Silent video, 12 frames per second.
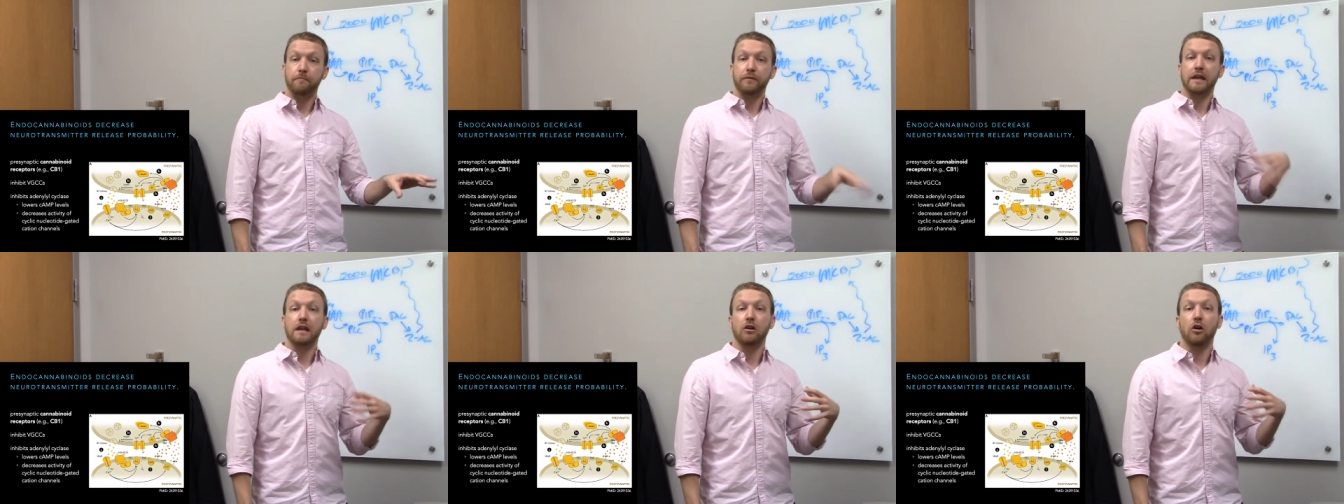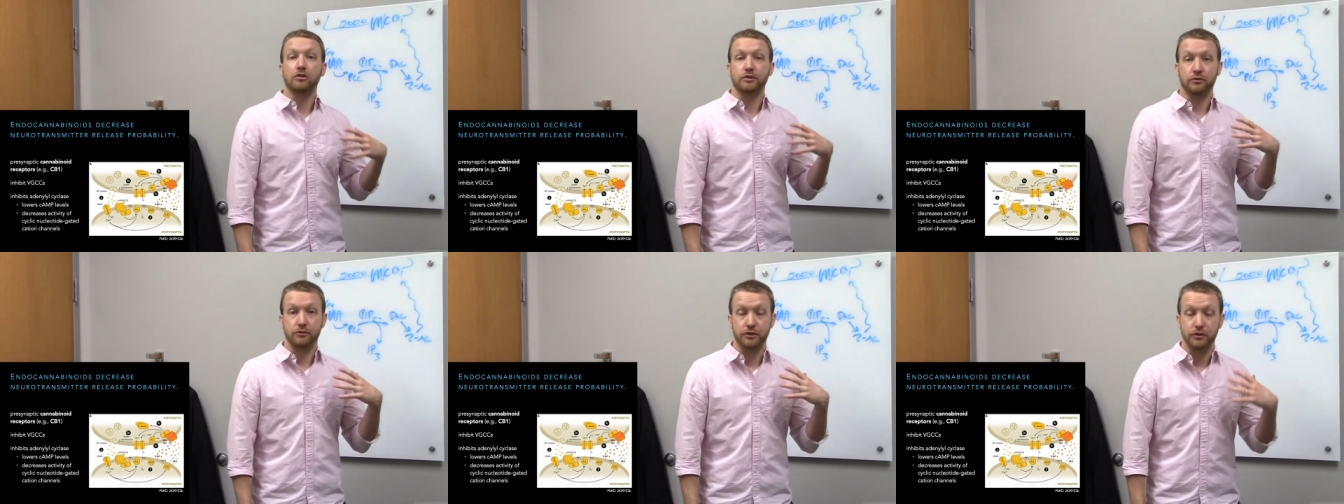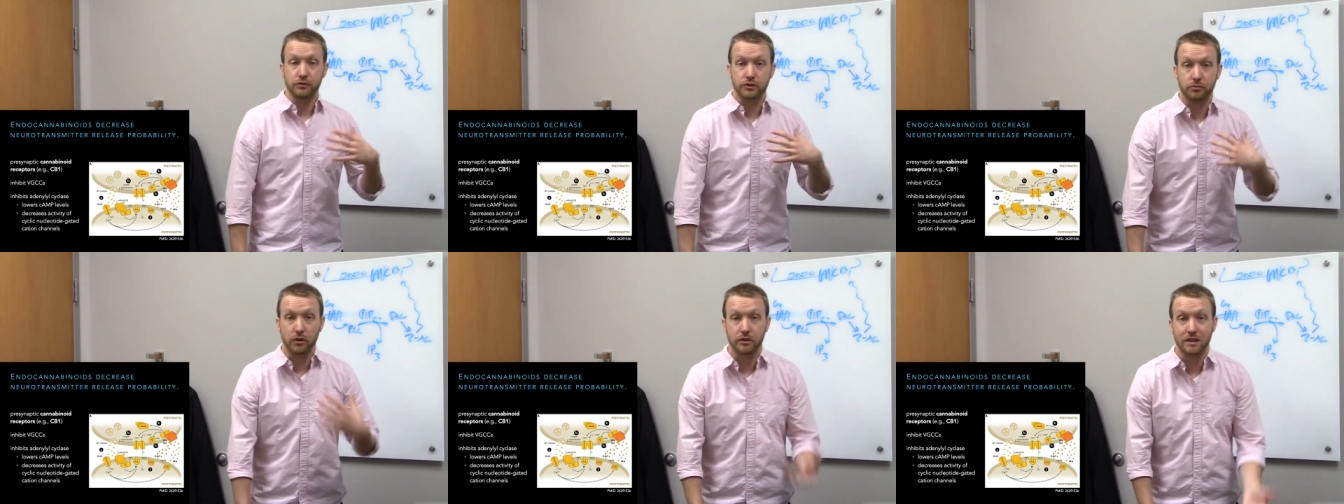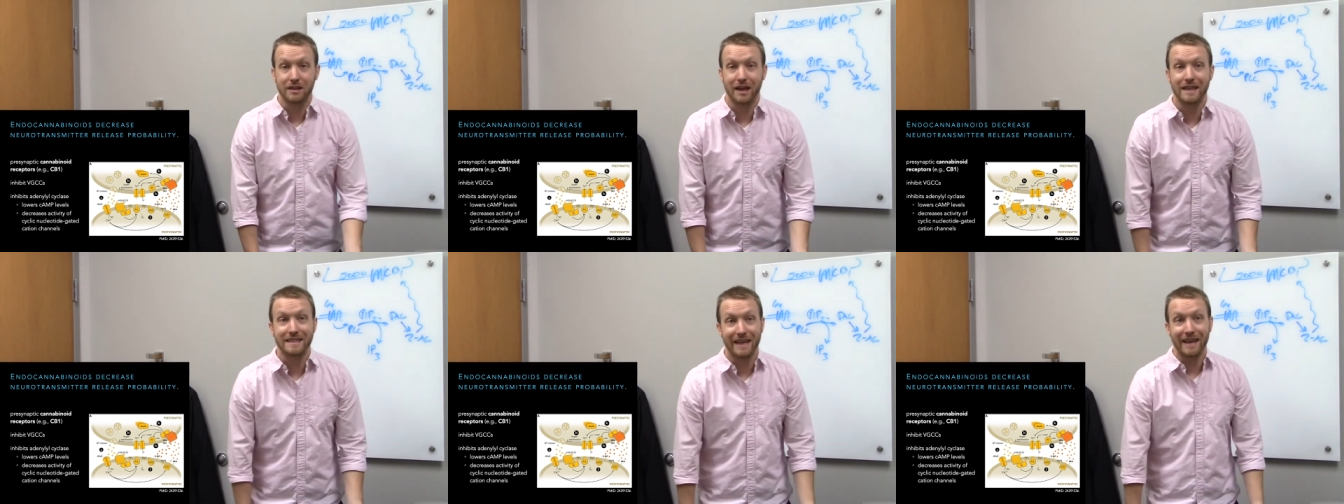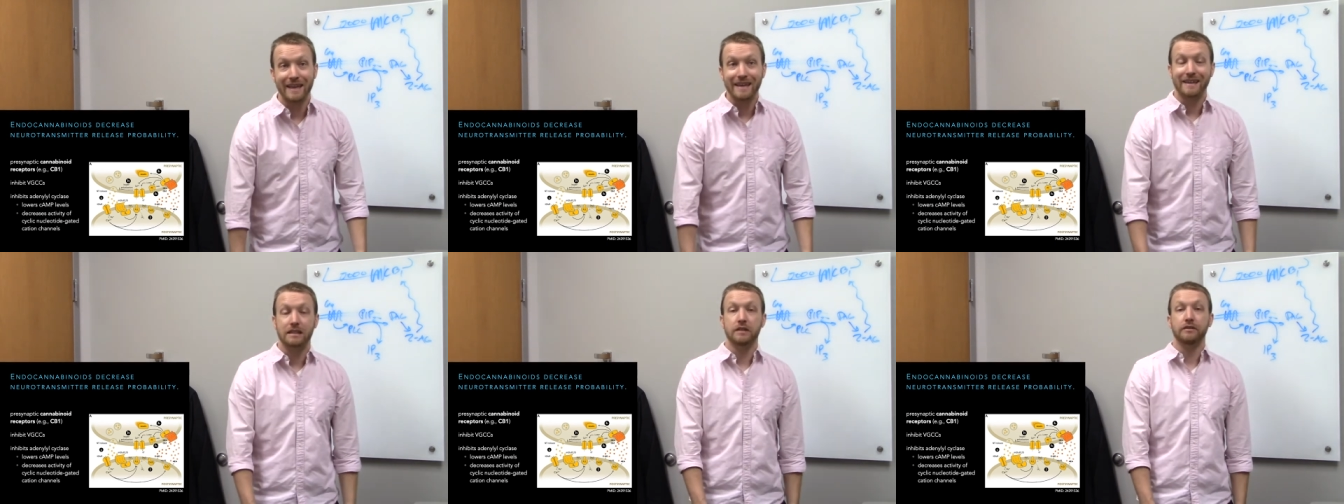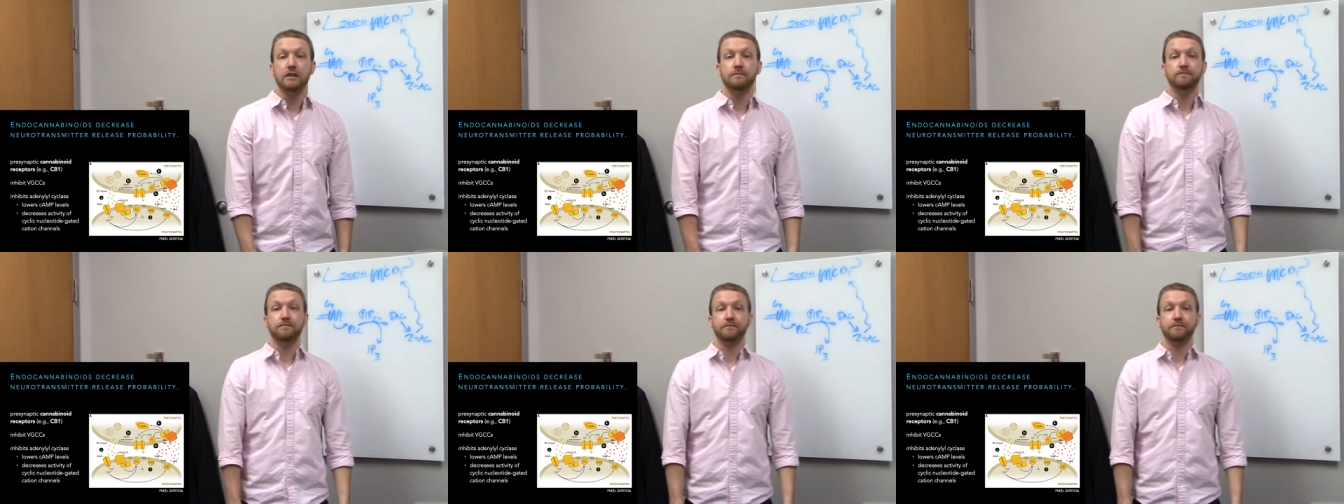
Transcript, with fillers: It can also reduce protein kinase A activity,